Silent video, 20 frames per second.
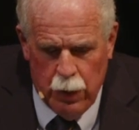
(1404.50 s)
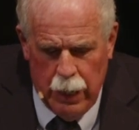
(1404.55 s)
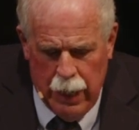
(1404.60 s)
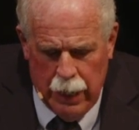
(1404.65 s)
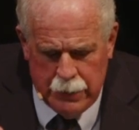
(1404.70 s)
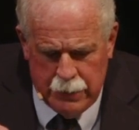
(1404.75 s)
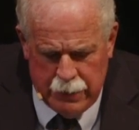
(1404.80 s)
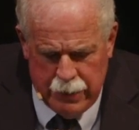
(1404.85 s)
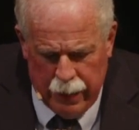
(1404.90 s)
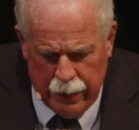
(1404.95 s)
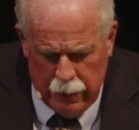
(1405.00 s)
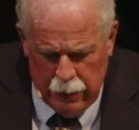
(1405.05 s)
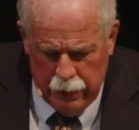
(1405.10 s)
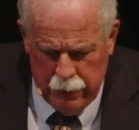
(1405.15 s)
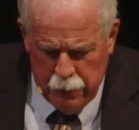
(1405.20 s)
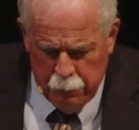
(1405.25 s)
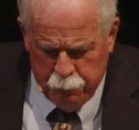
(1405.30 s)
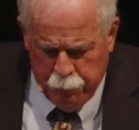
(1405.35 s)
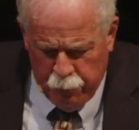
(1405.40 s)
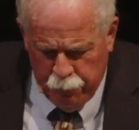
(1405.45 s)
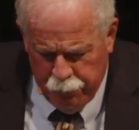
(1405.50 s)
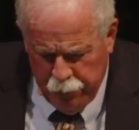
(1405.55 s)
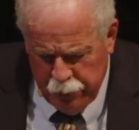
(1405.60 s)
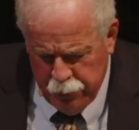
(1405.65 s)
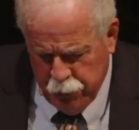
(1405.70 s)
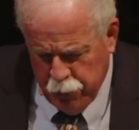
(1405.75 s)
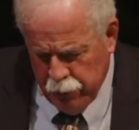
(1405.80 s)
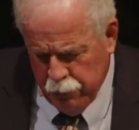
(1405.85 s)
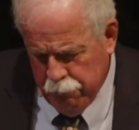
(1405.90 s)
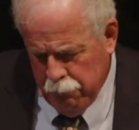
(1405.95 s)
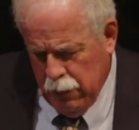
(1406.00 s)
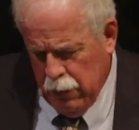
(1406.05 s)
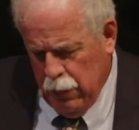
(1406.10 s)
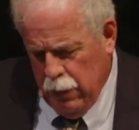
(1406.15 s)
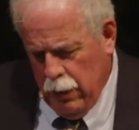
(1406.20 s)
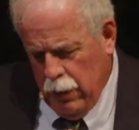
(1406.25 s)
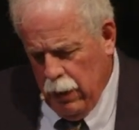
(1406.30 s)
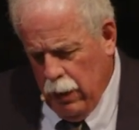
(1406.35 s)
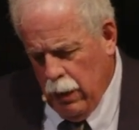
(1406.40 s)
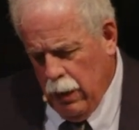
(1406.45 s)
and secondly, the provision
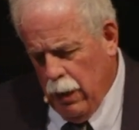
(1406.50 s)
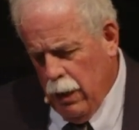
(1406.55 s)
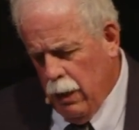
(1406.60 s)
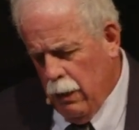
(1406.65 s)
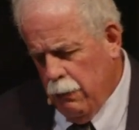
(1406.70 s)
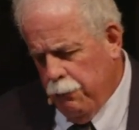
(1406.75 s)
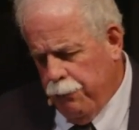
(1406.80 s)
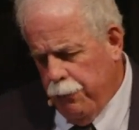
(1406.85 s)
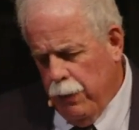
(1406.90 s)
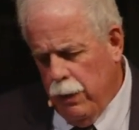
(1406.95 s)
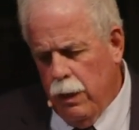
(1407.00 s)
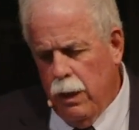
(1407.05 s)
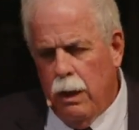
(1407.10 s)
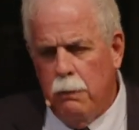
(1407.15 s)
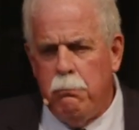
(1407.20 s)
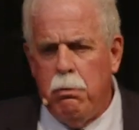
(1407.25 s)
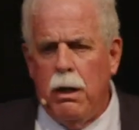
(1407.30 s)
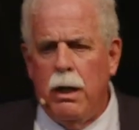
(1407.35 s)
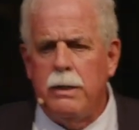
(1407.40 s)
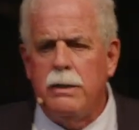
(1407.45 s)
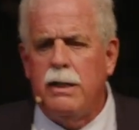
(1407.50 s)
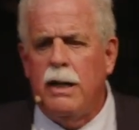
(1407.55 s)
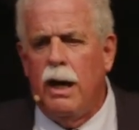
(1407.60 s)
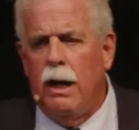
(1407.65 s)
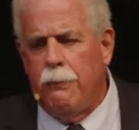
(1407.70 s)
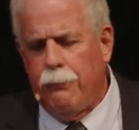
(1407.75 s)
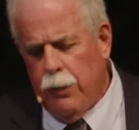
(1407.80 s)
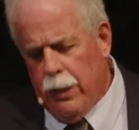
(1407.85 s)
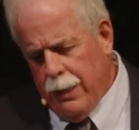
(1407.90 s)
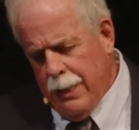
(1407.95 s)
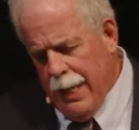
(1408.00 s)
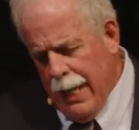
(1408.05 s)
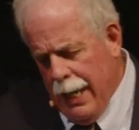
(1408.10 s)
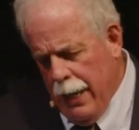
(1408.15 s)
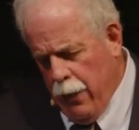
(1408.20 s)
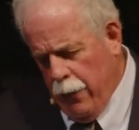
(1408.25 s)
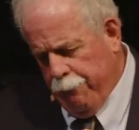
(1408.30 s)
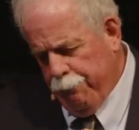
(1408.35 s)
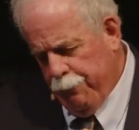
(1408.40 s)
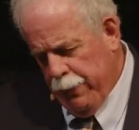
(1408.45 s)
of a blood covering. Now,
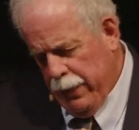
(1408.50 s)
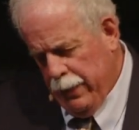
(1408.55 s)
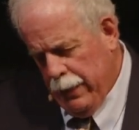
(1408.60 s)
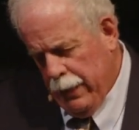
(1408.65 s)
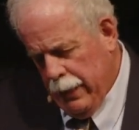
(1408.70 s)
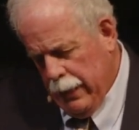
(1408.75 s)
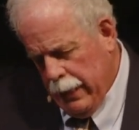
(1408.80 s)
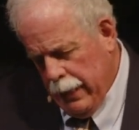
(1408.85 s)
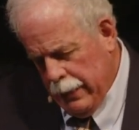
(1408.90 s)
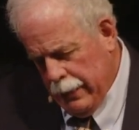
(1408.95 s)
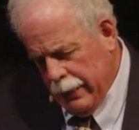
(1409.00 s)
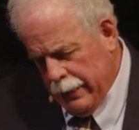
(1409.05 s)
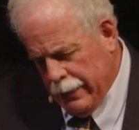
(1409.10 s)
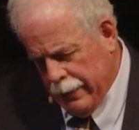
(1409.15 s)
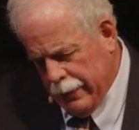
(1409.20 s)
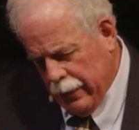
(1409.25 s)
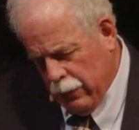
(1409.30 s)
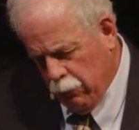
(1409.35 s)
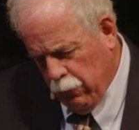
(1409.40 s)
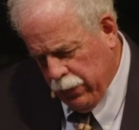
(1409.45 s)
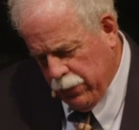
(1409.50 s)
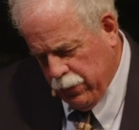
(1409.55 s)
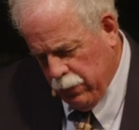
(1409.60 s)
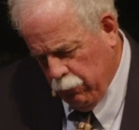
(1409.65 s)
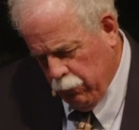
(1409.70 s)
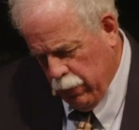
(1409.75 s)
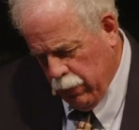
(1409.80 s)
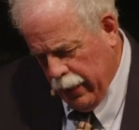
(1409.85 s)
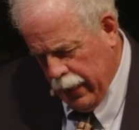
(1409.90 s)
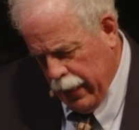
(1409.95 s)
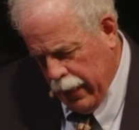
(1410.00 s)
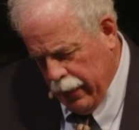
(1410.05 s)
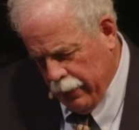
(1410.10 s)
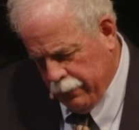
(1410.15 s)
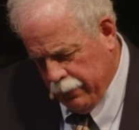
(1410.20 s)
this is the question I want to ask.